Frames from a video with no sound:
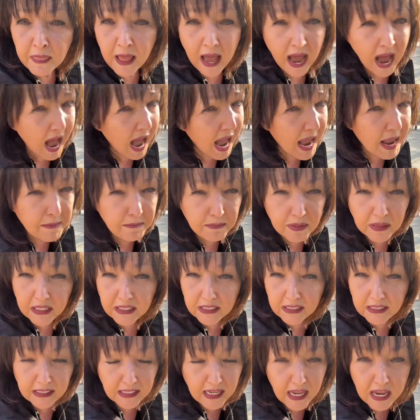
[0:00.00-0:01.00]
I
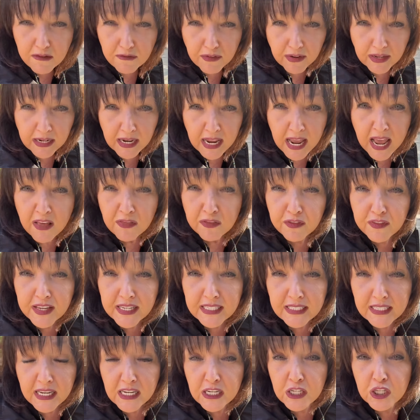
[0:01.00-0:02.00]
believe it.
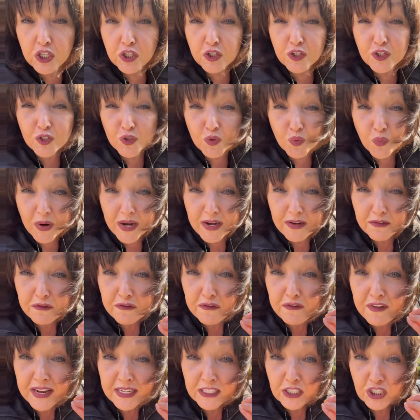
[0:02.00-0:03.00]
This is the sweet
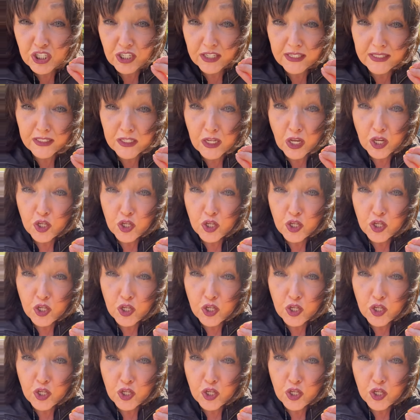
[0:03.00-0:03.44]
vengeance